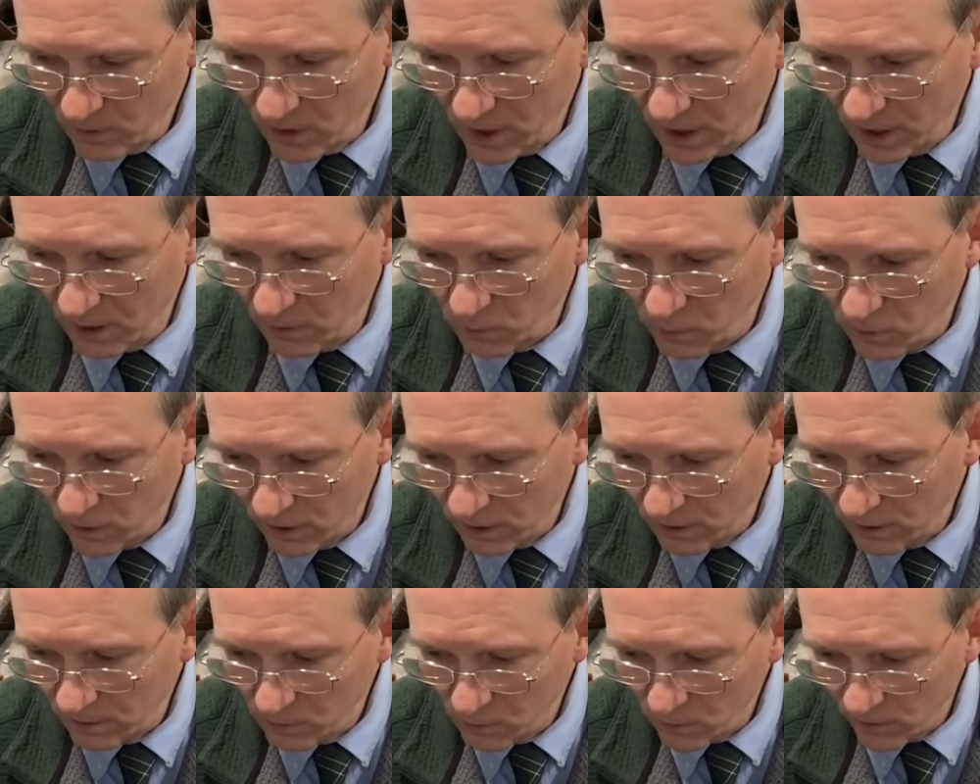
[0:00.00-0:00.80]

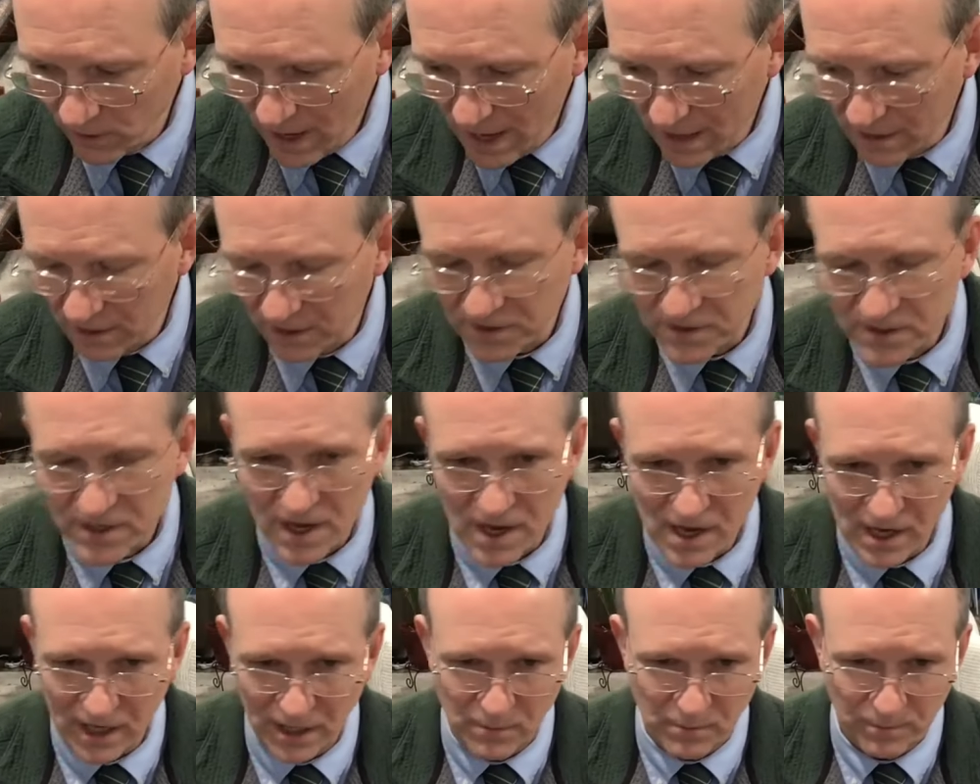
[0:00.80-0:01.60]
we're out of
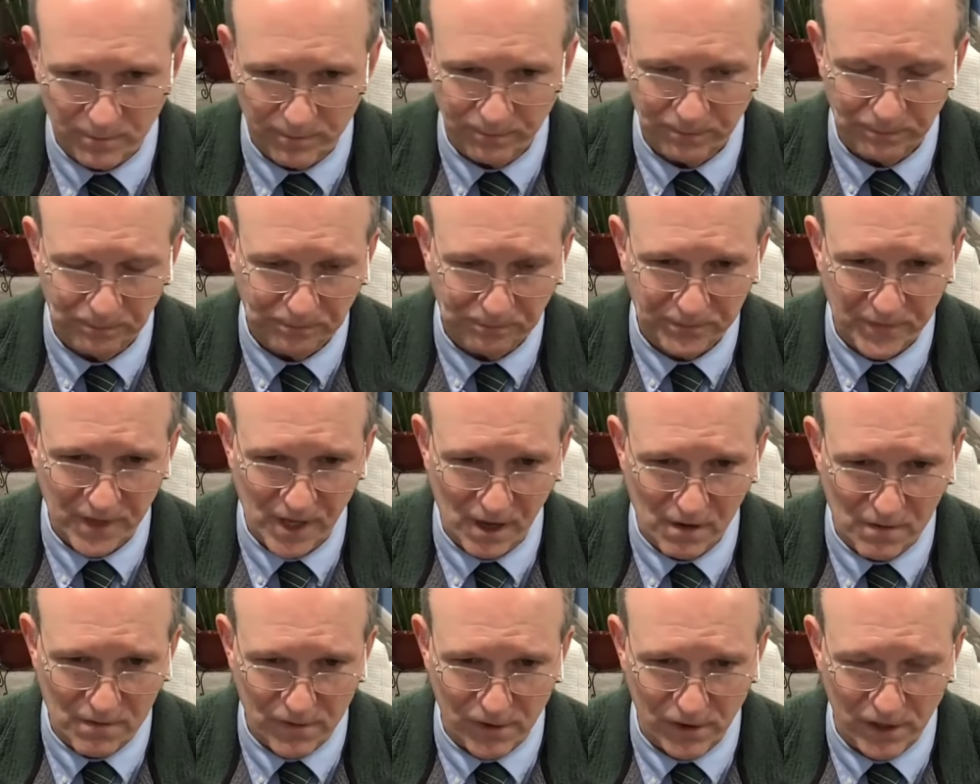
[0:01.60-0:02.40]
time
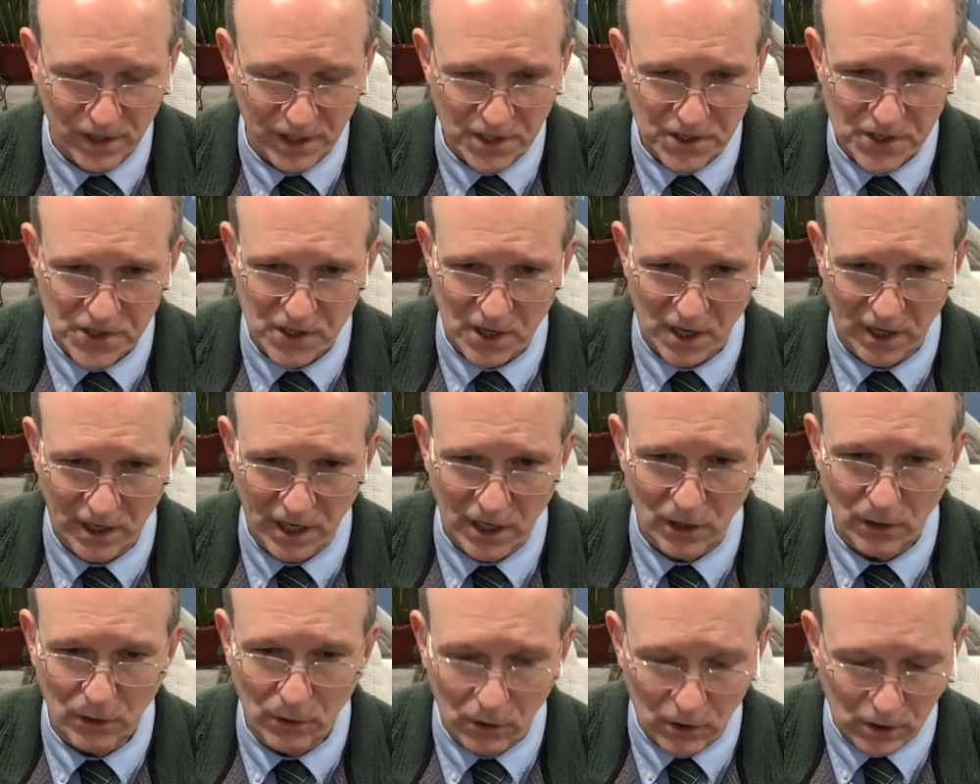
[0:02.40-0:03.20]
for this
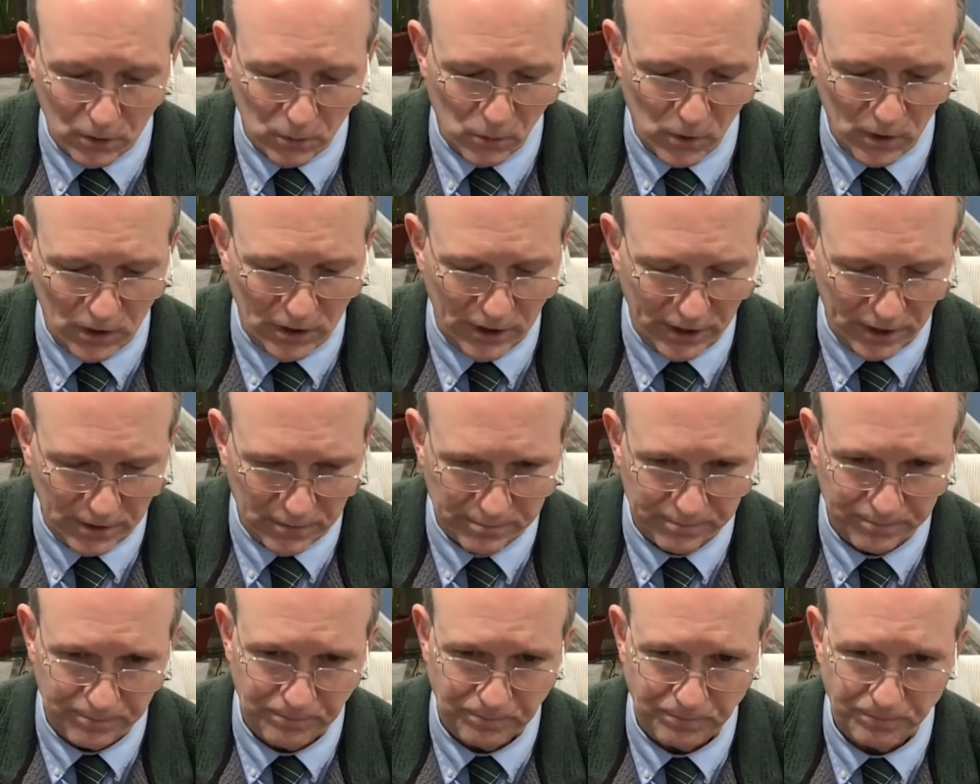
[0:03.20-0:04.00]
study. Lord
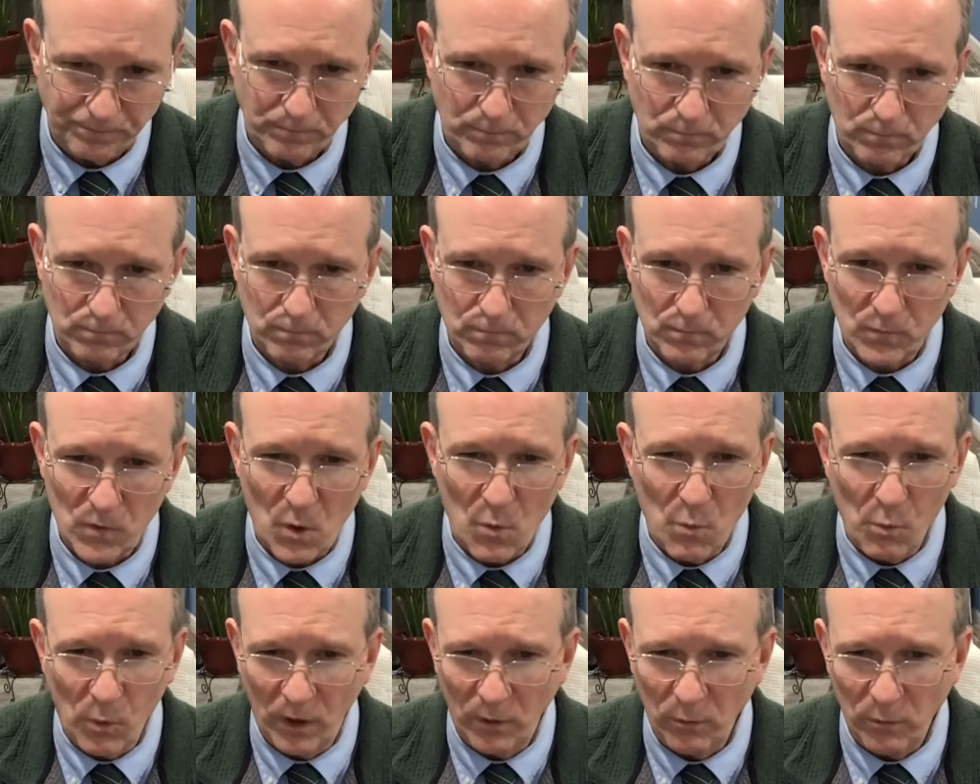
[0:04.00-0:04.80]
willing,
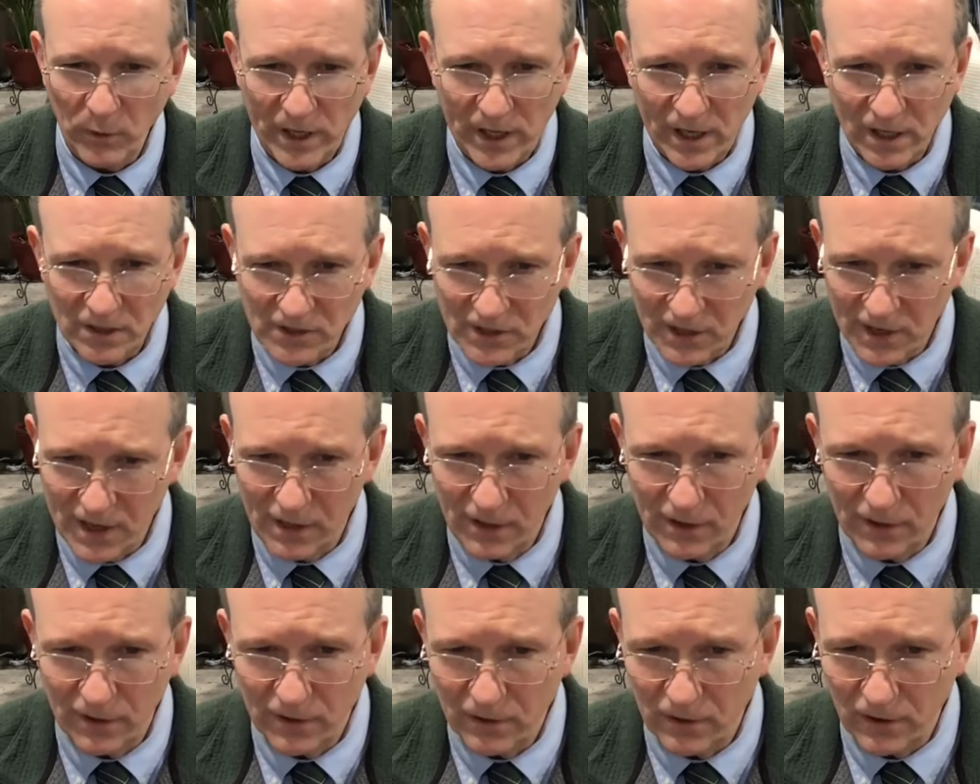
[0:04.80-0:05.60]
when we get
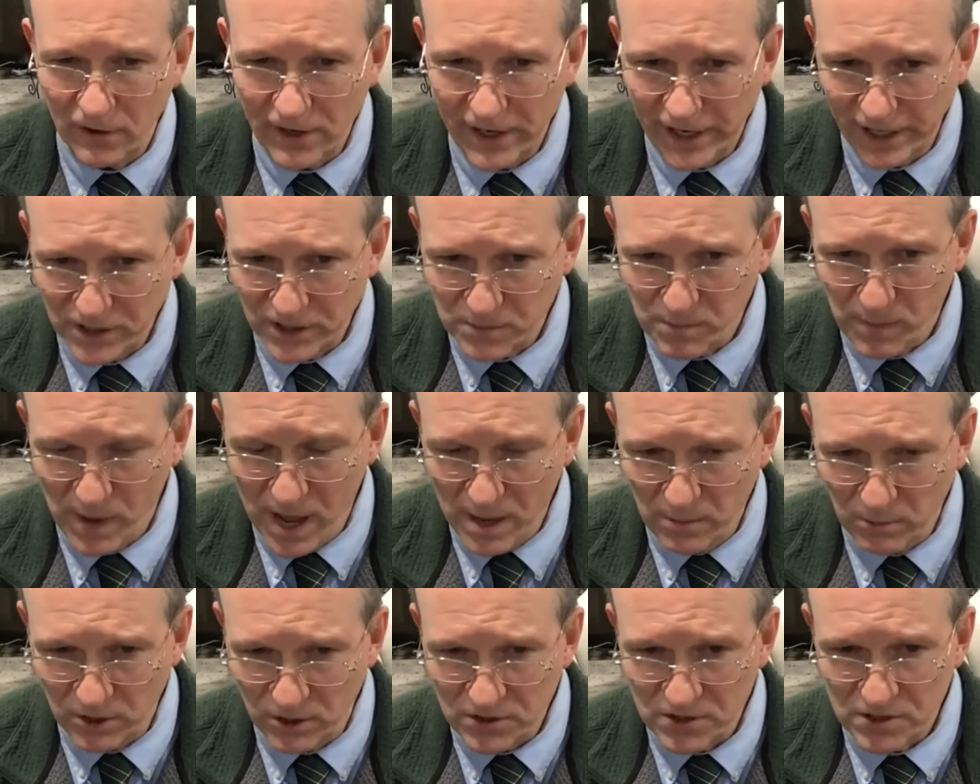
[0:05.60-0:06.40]
together in our next
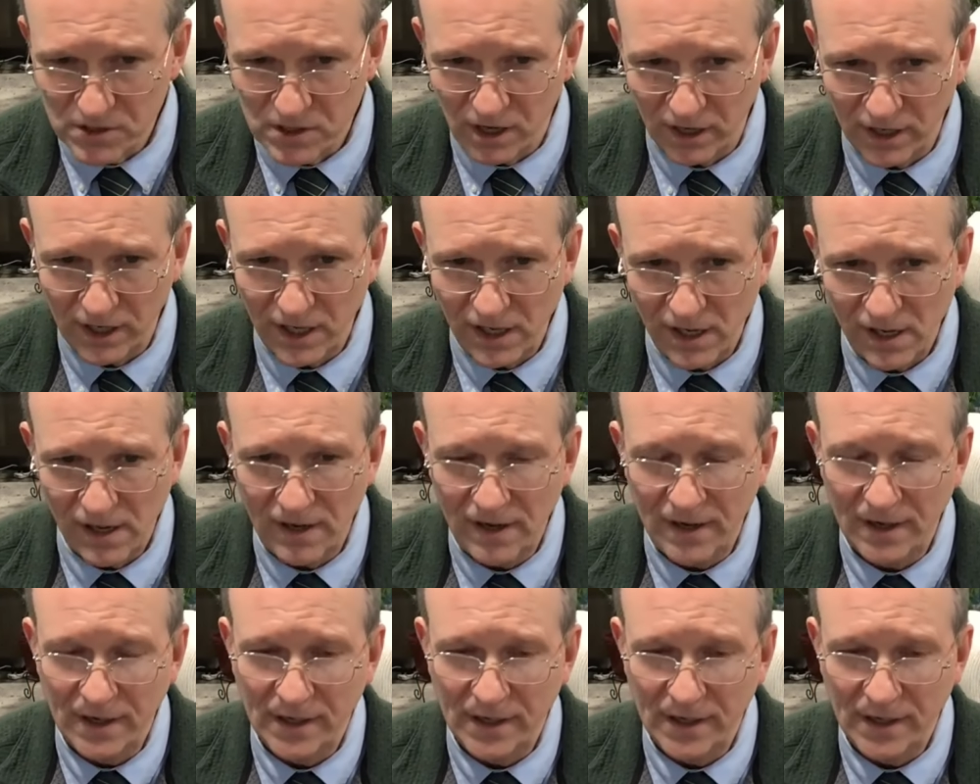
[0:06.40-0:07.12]
Bible study,